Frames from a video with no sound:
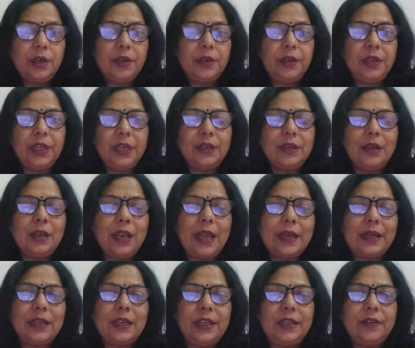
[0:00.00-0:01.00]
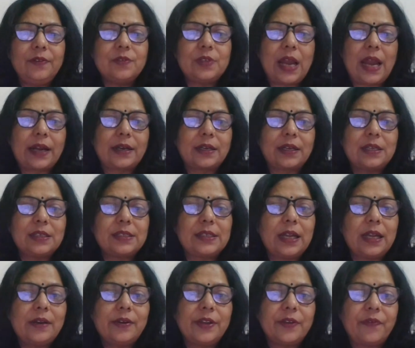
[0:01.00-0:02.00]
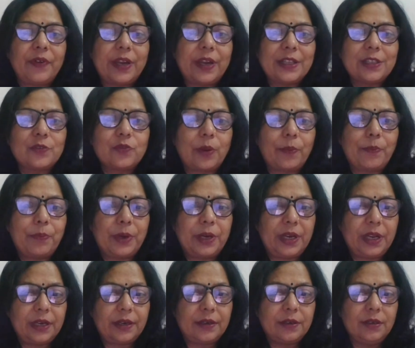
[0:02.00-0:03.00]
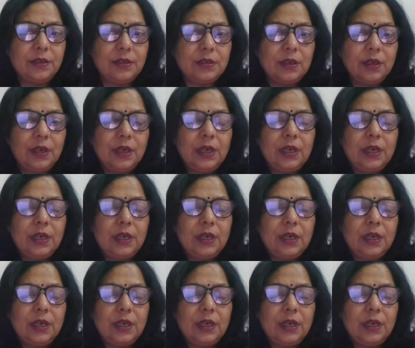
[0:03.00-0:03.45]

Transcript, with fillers: Needle-like leaves act as self-defense from predators.